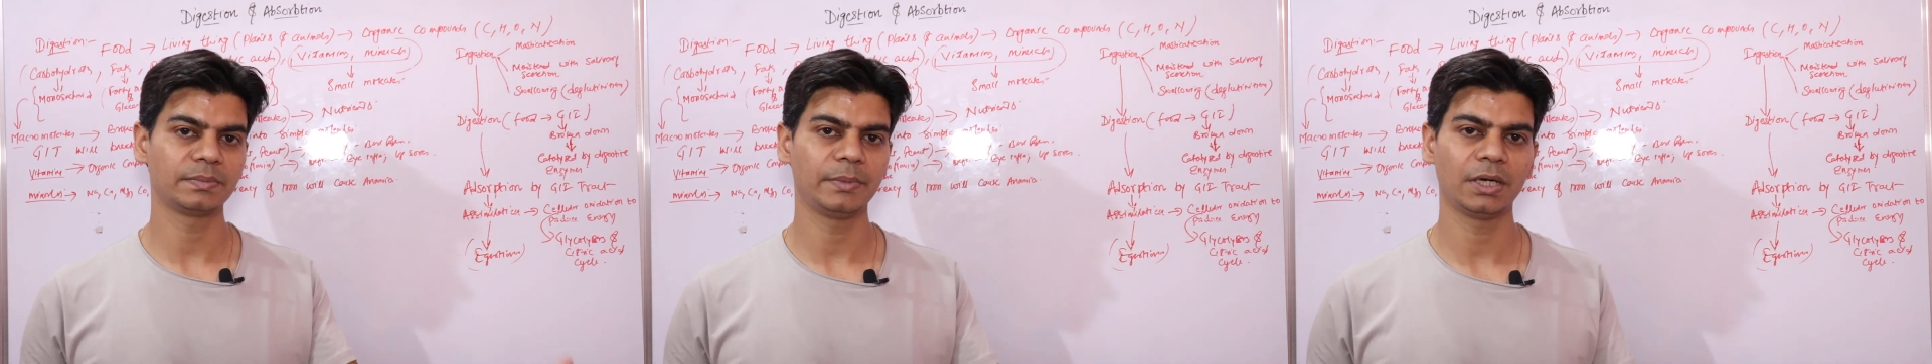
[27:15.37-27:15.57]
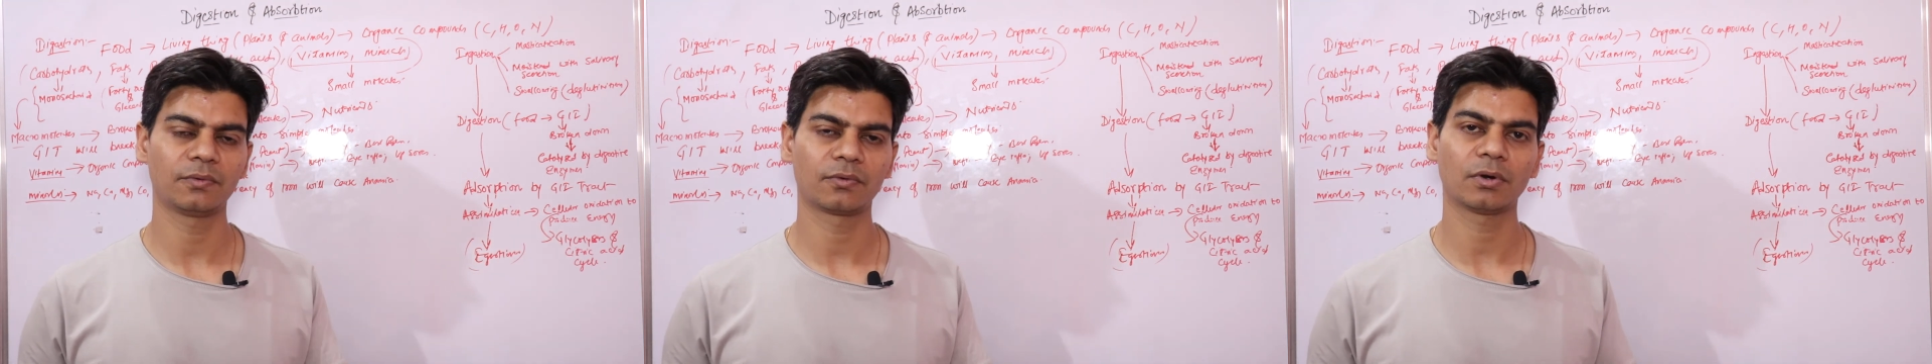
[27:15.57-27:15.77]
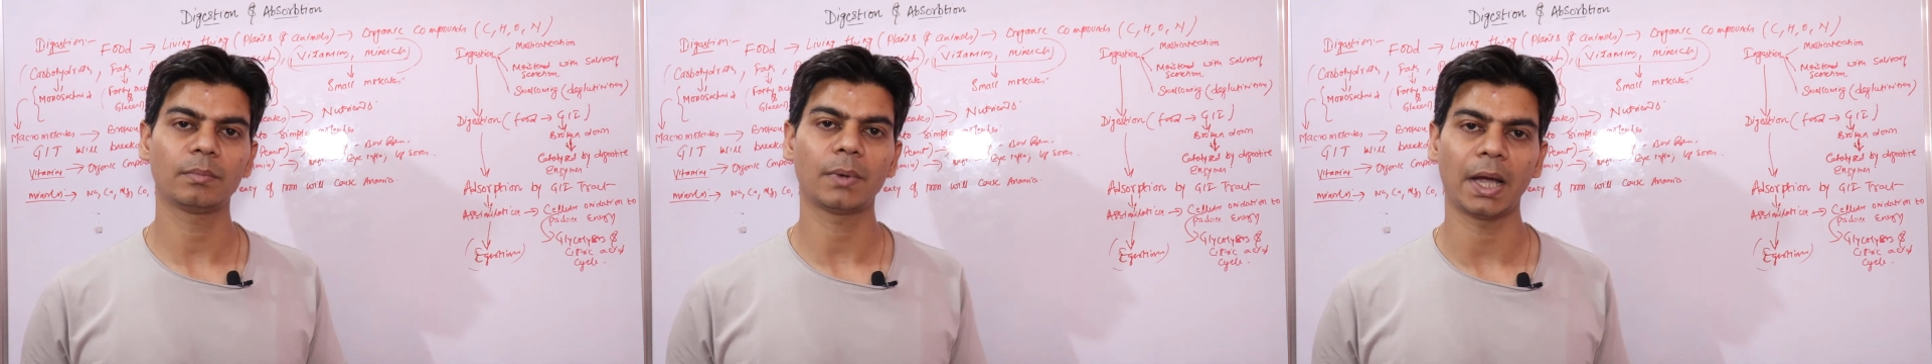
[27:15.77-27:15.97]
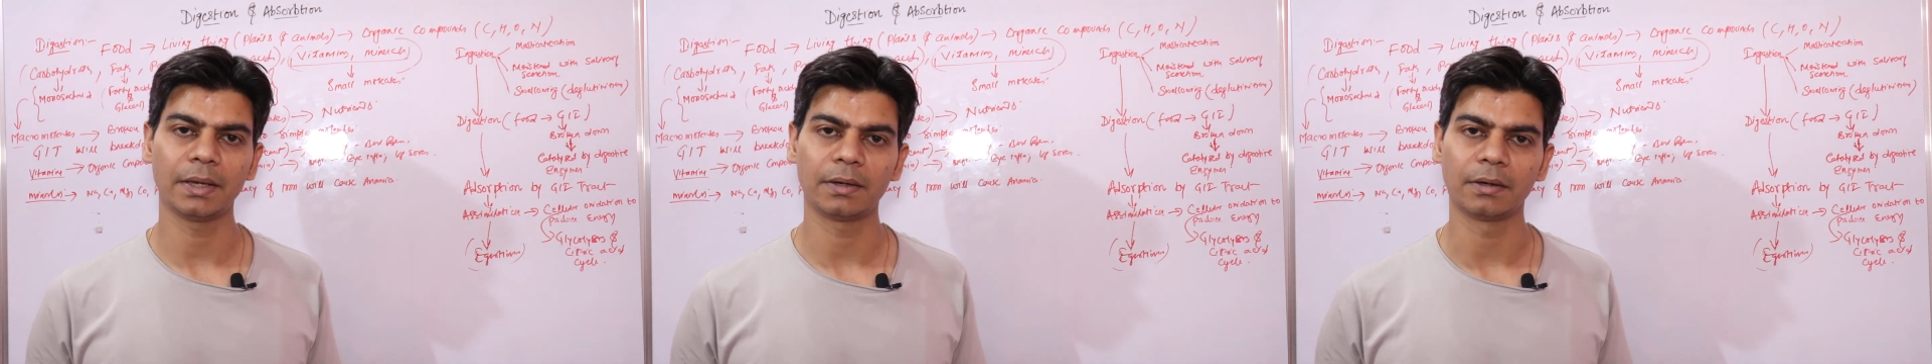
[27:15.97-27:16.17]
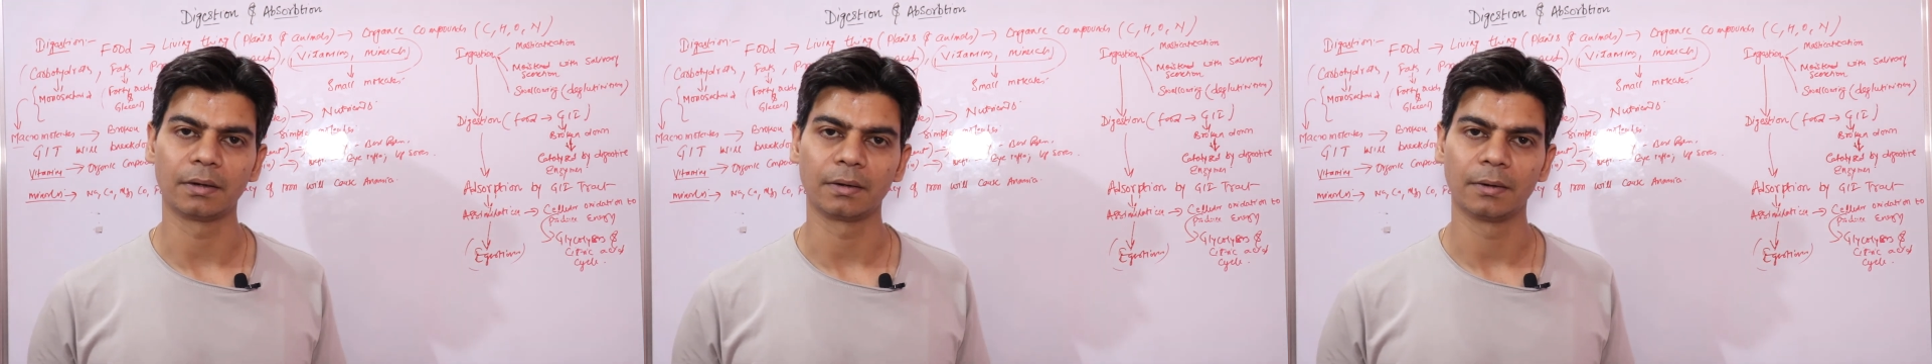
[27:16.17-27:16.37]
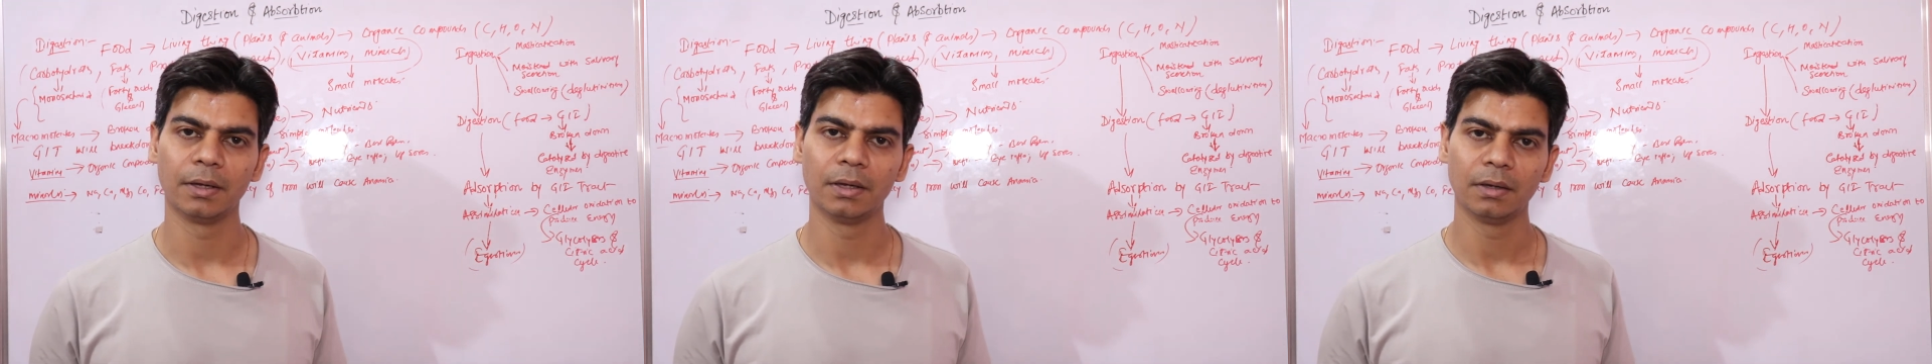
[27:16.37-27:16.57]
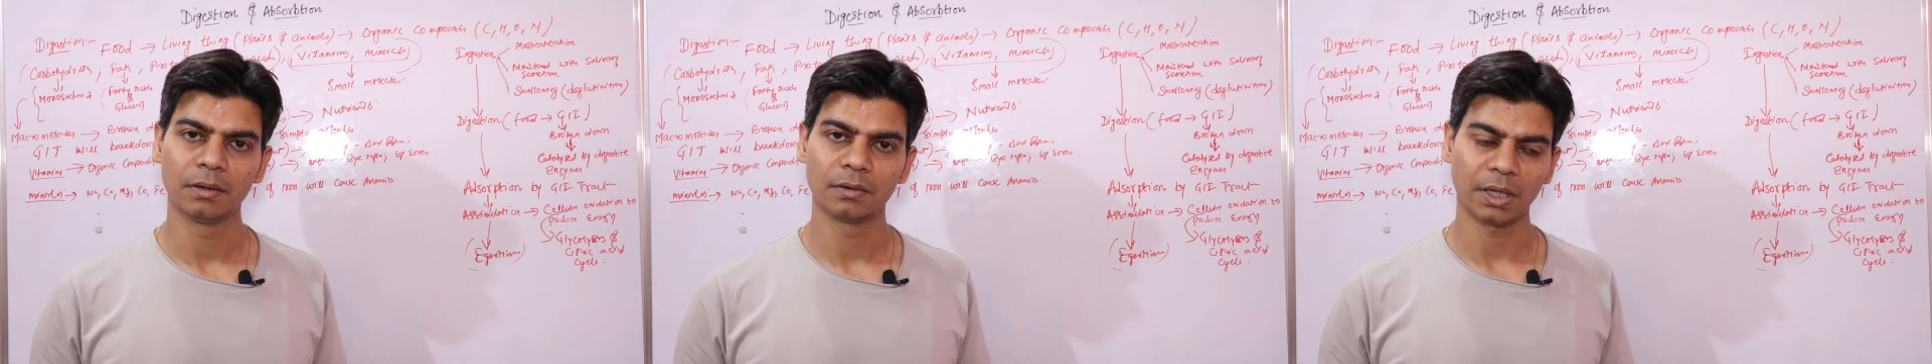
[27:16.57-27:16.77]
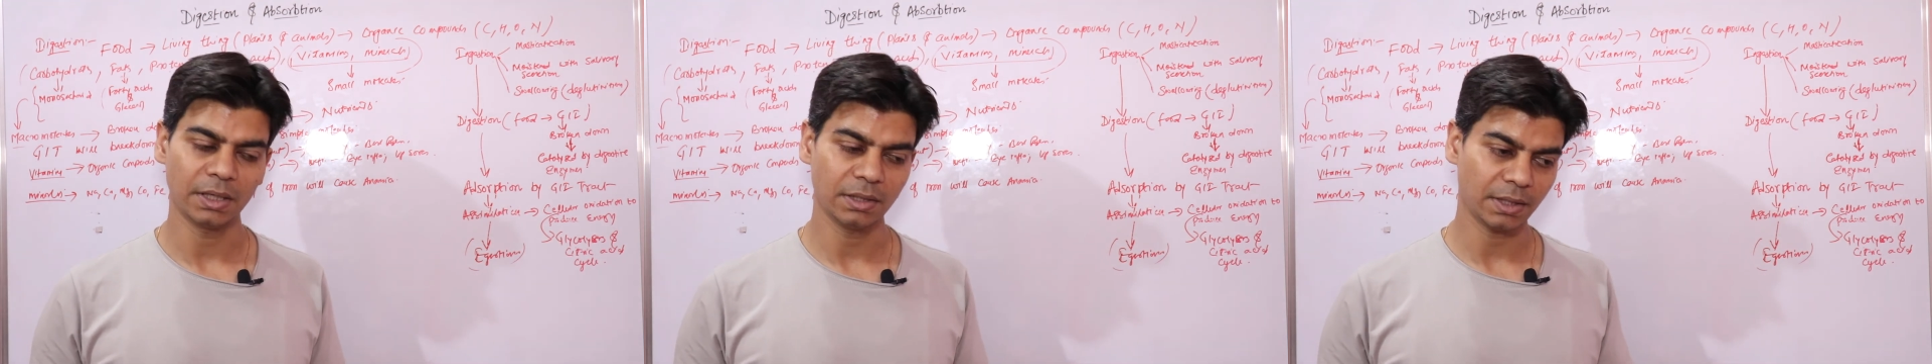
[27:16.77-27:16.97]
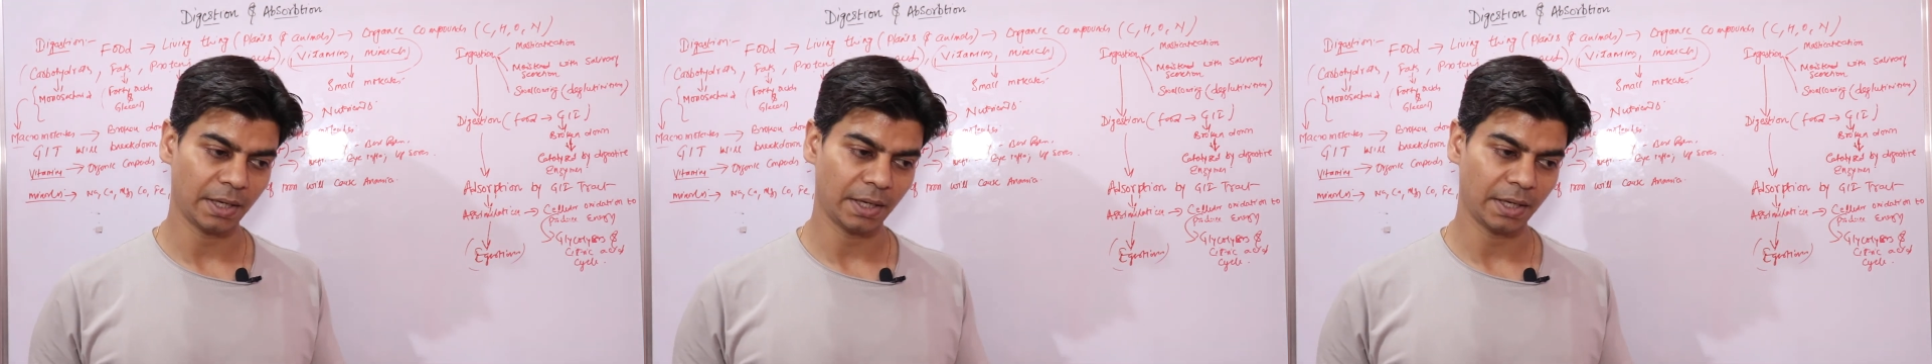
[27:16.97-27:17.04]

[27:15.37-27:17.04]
made from iron, right?